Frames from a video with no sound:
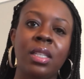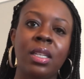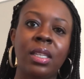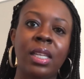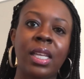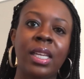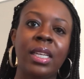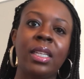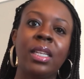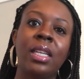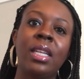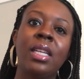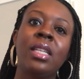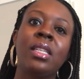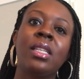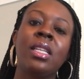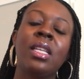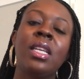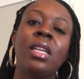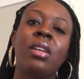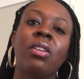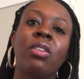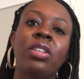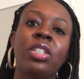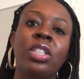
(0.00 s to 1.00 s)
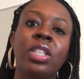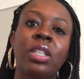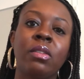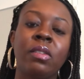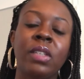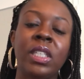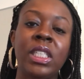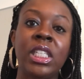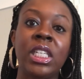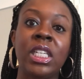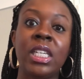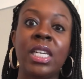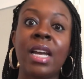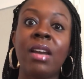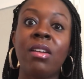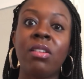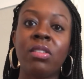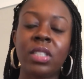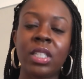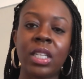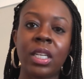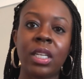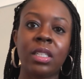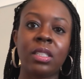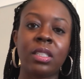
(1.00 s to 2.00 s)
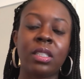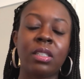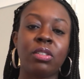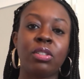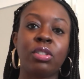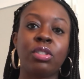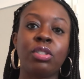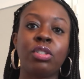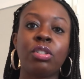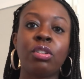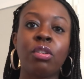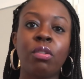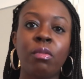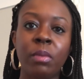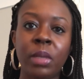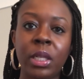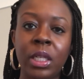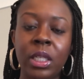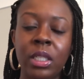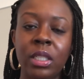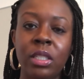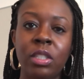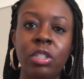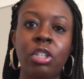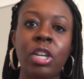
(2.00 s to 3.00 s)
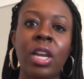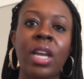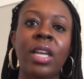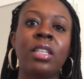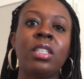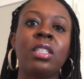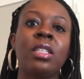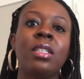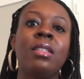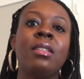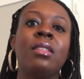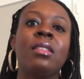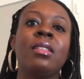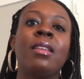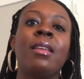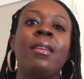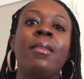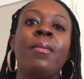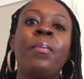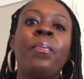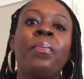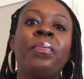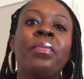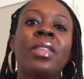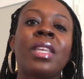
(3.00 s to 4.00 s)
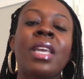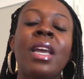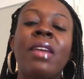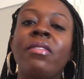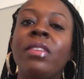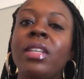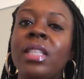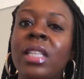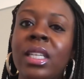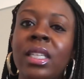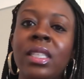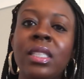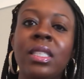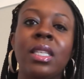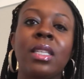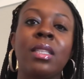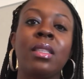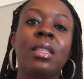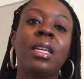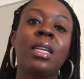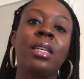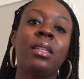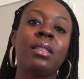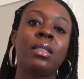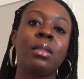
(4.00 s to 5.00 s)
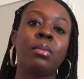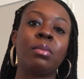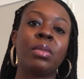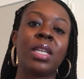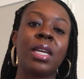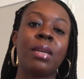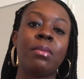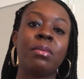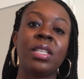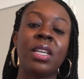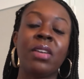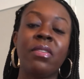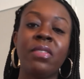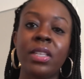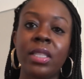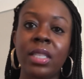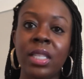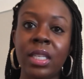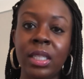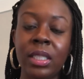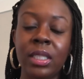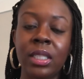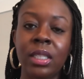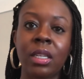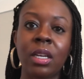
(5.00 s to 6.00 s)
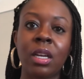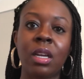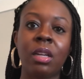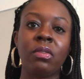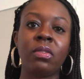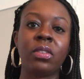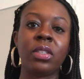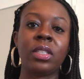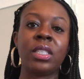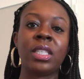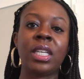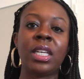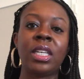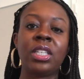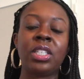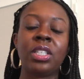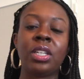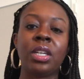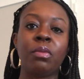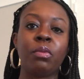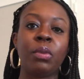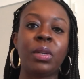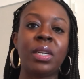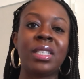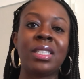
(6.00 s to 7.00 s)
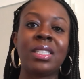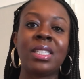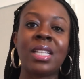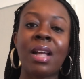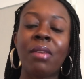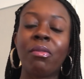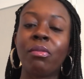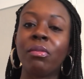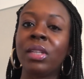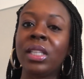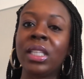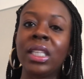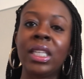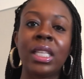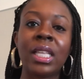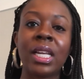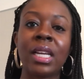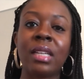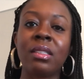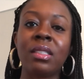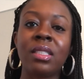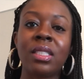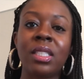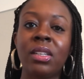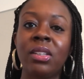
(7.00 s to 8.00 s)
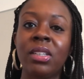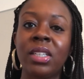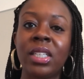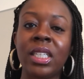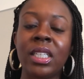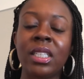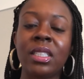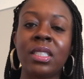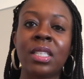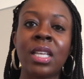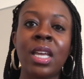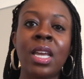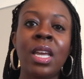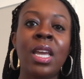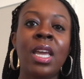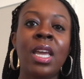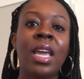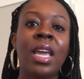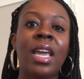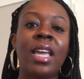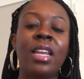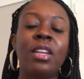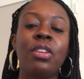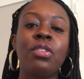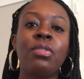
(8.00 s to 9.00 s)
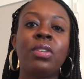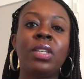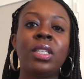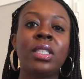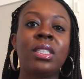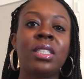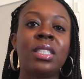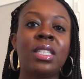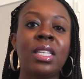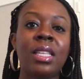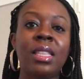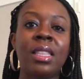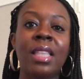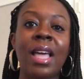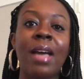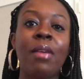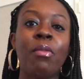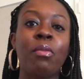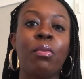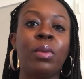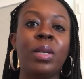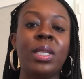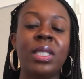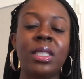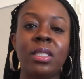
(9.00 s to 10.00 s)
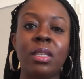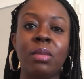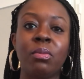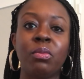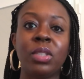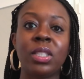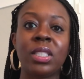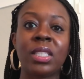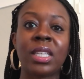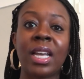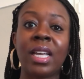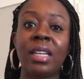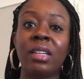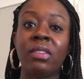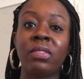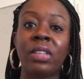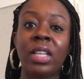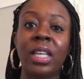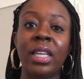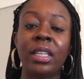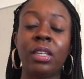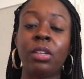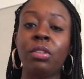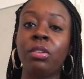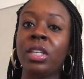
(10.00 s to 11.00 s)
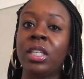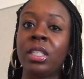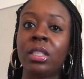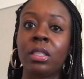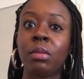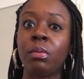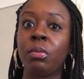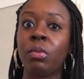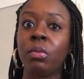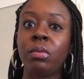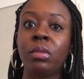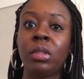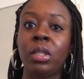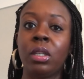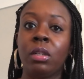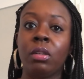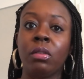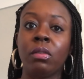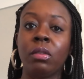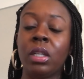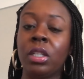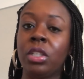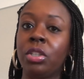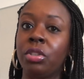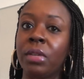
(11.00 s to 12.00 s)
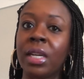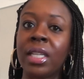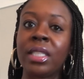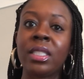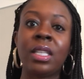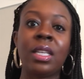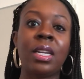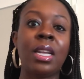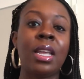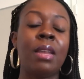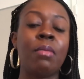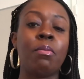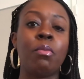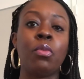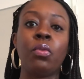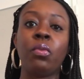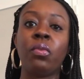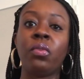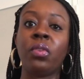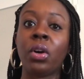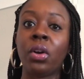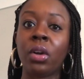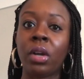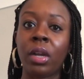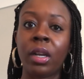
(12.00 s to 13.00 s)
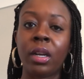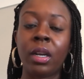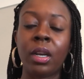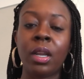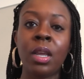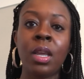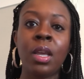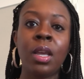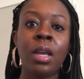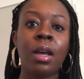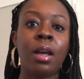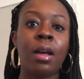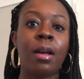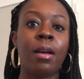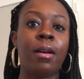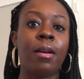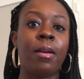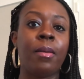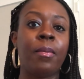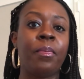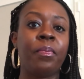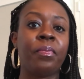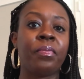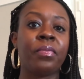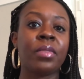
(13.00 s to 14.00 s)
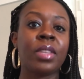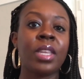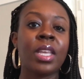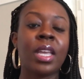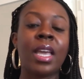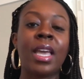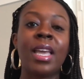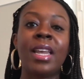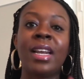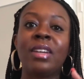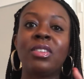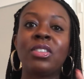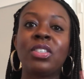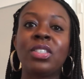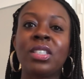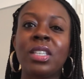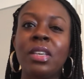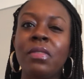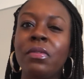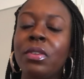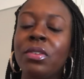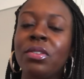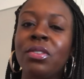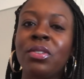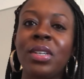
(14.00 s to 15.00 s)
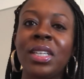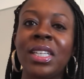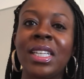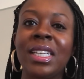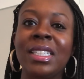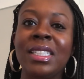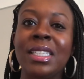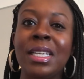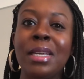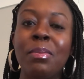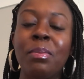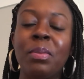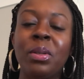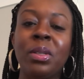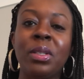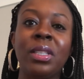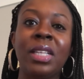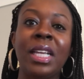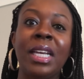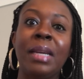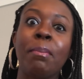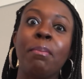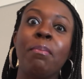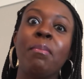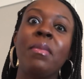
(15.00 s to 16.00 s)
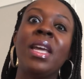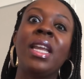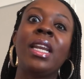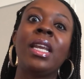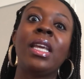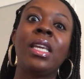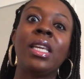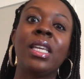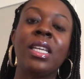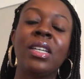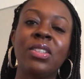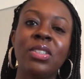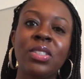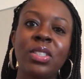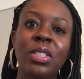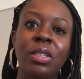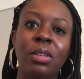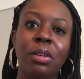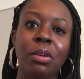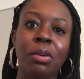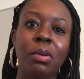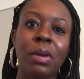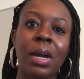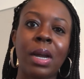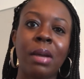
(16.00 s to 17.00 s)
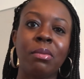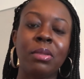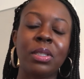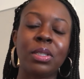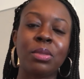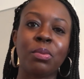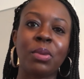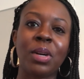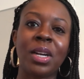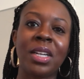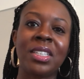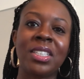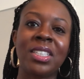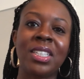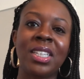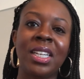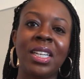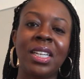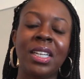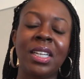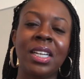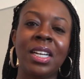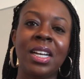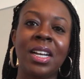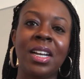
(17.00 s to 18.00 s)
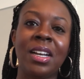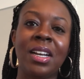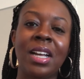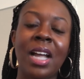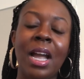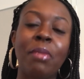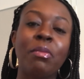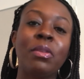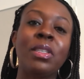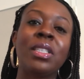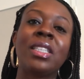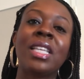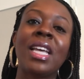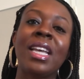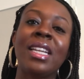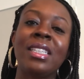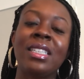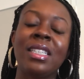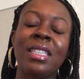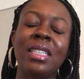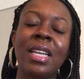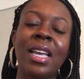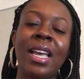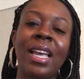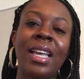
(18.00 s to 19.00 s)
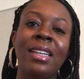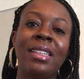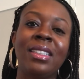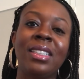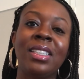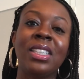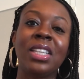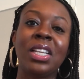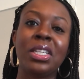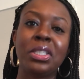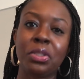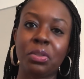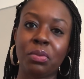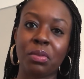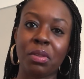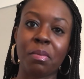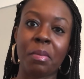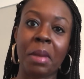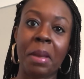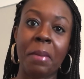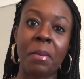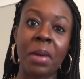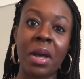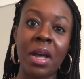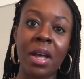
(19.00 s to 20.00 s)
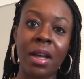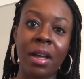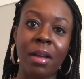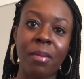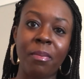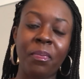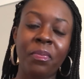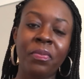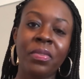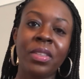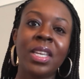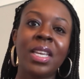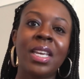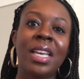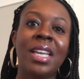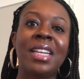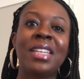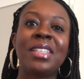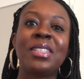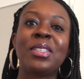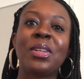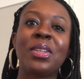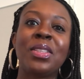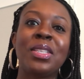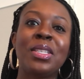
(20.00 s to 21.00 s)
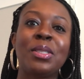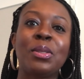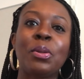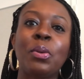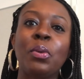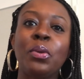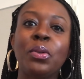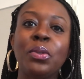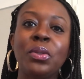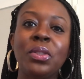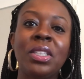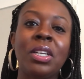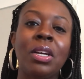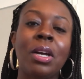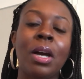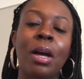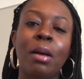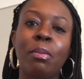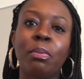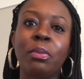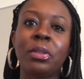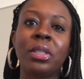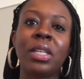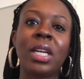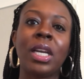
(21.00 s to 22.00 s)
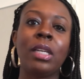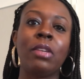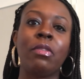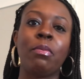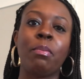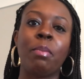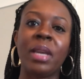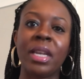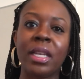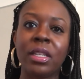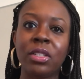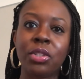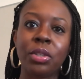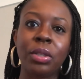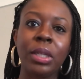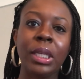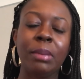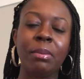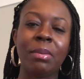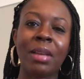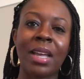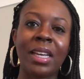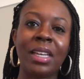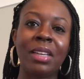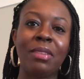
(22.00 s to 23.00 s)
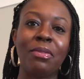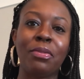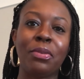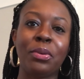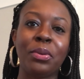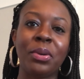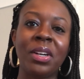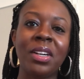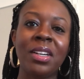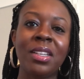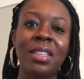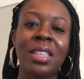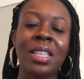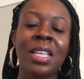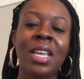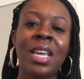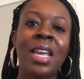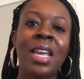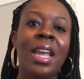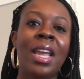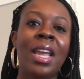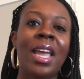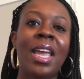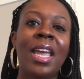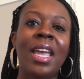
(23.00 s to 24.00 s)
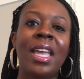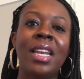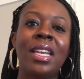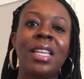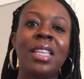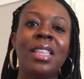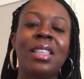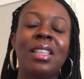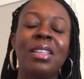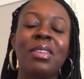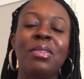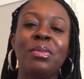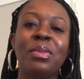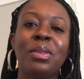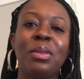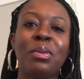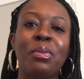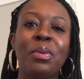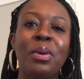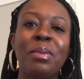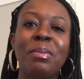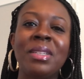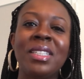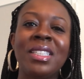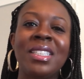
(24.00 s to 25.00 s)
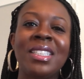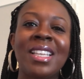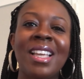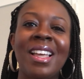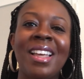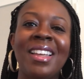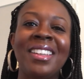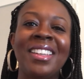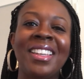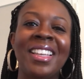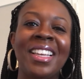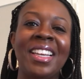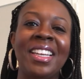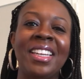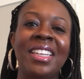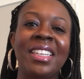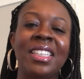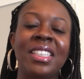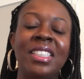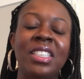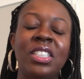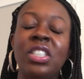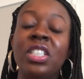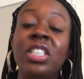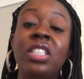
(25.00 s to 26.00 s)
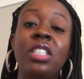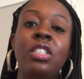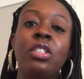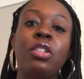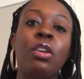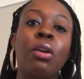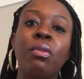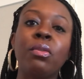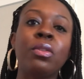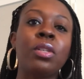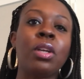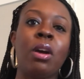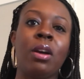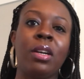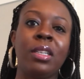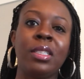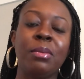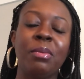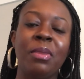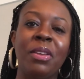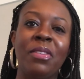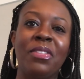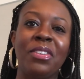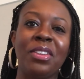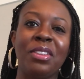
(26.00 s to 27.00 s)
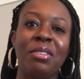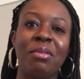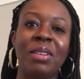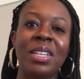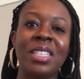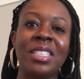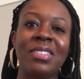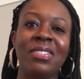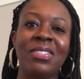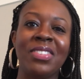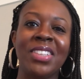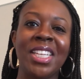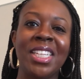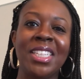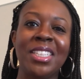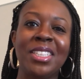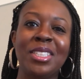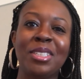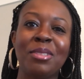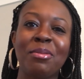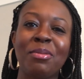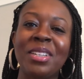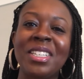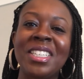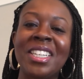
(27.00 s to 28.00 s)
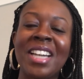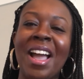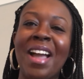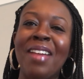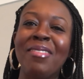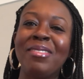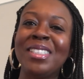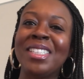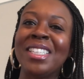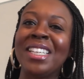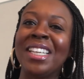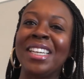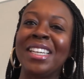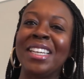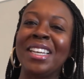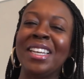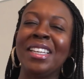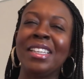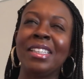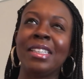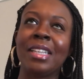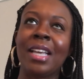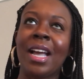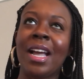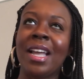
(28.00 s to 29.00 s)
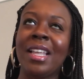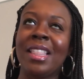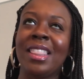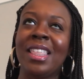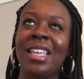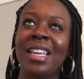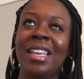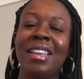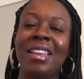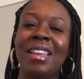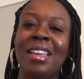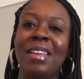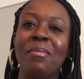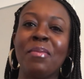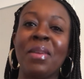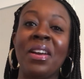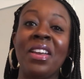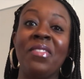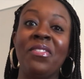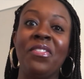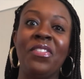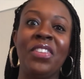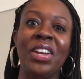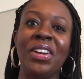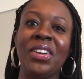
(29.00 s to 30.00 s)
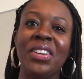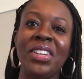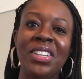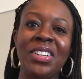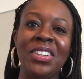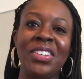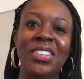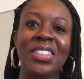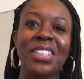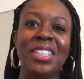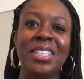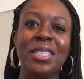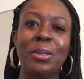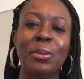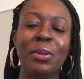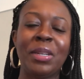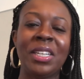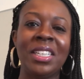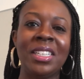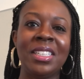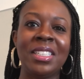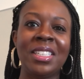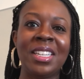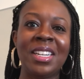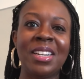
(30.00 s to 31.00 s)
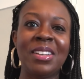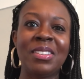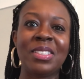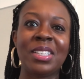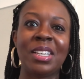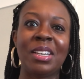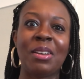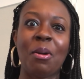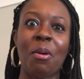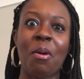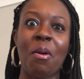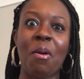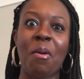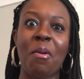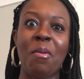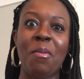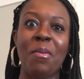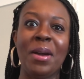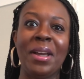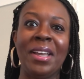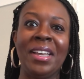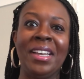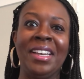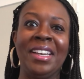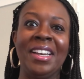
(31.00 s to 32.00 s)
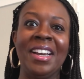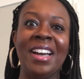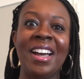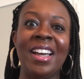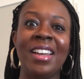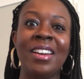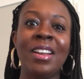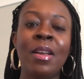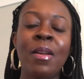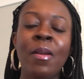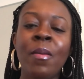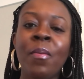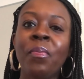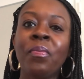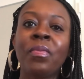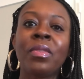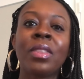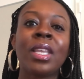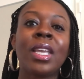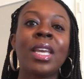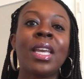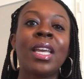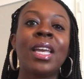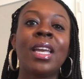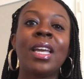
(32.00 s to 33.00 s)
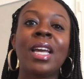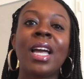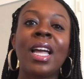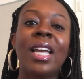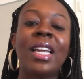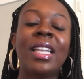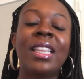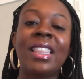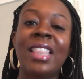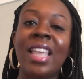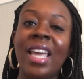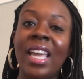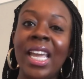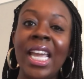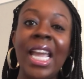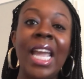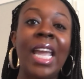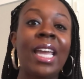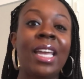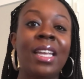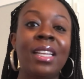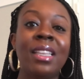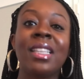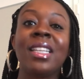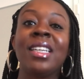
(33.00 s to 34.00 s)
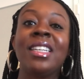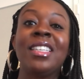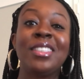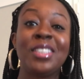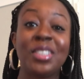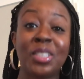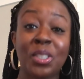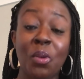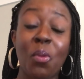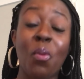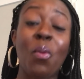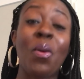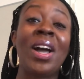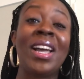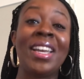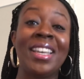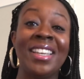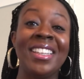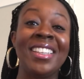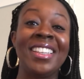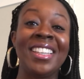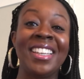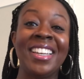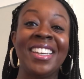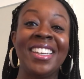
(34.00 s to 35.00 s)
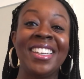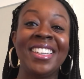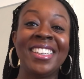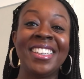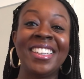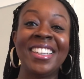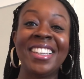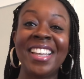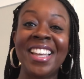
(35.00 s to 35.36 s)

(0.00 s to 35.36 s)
And like in our generation nowadays, there's so many distractions and everything is a thing sometimes. Everything is a conversation when it's not really that serious. And you could see that wisdom was kind of like, you need to, you know, address it and move on. And I'll just give you a quick example. Like many years ago, I was watching, I was at lunch with my mom, and I saw this old couple kind of bantering back and forth. And the woman said, like, don't talk to me for the rest of lunch, which I was like, I think in my very early 20s. And I was like, oh my God. They ate lunch quietly.